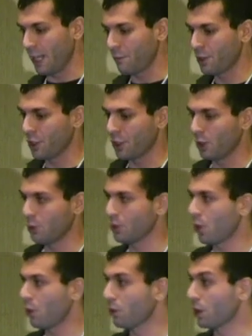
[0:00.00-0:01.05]
everything
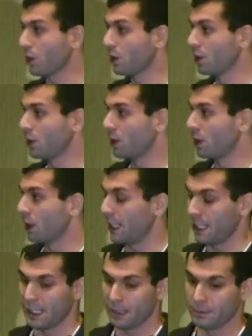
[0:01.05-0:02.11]
goes over
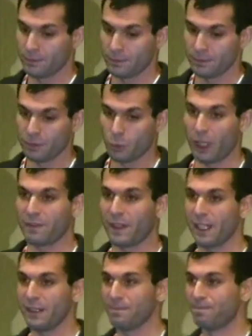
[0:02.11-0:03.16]

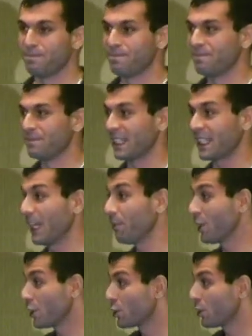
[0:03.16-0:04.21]
Wi-Fi that can
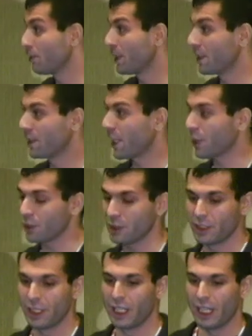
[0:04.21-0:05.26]
be controlled by an attacker,
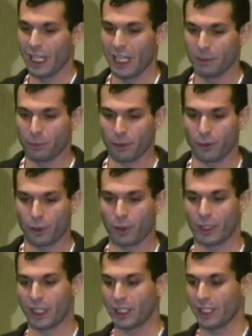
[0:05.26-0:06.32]
and
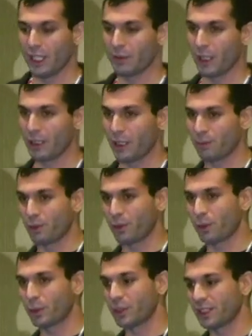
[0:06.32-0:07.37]
prefer
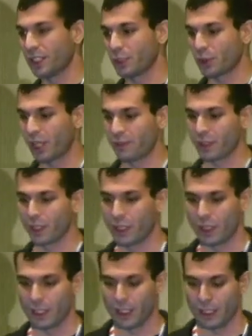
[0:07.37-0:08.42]
to send traffic
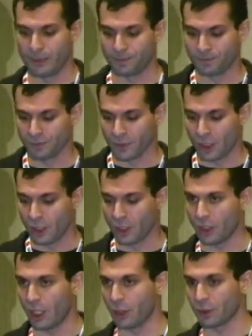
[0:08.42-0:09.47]

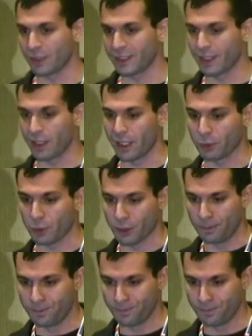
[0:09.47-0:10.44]
out of the cell network.